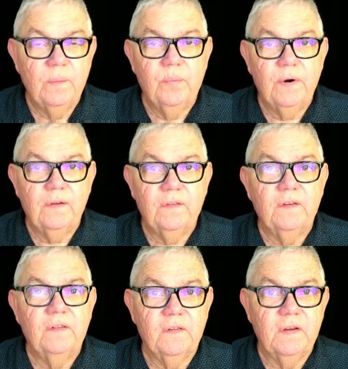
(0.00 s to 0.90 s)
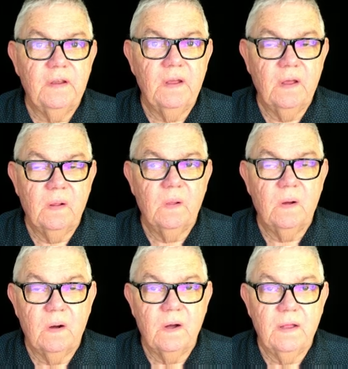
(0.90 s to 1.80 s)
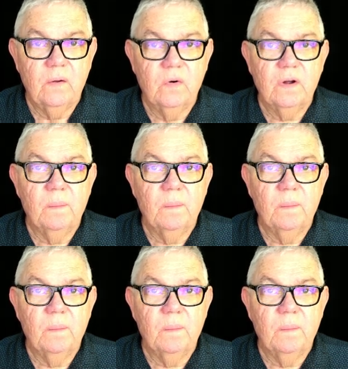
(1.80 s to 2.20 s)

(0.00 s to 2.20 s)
WordPress CLI,